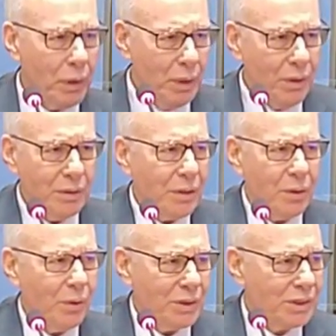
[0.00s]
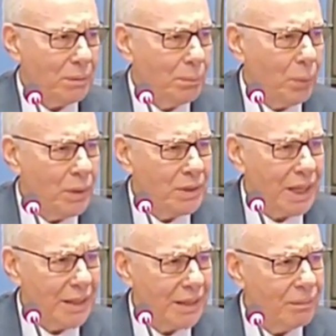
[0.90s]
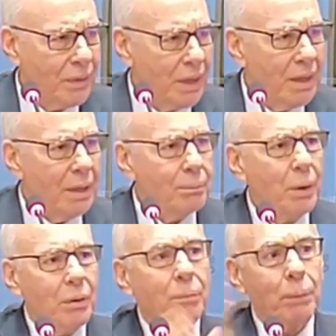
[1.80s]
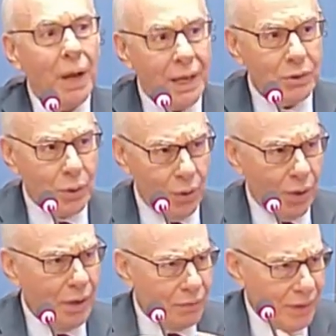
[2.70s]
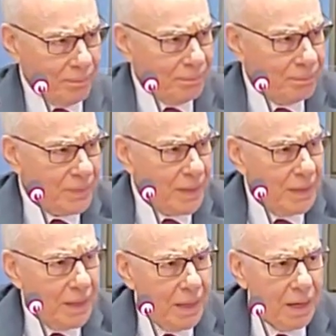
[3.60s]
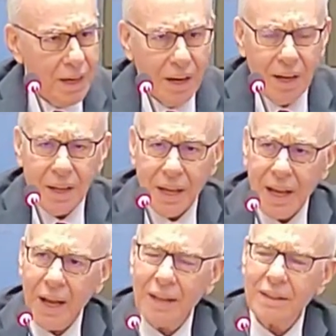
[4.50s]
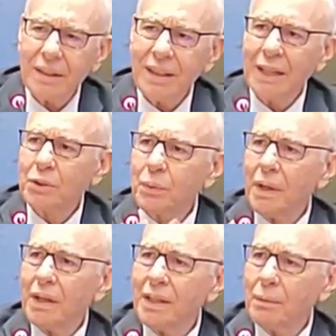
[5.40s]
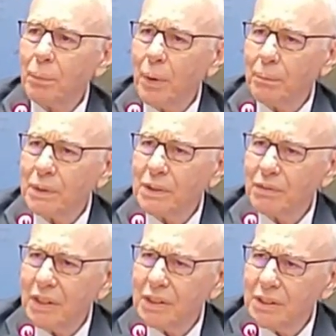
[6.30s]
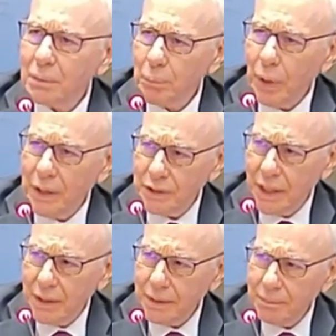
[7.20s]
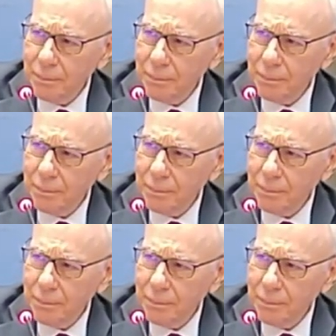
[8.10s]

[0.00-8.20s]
We looked across the boards at them, but applied to all of them. Uh, and that's really the purpose of this project.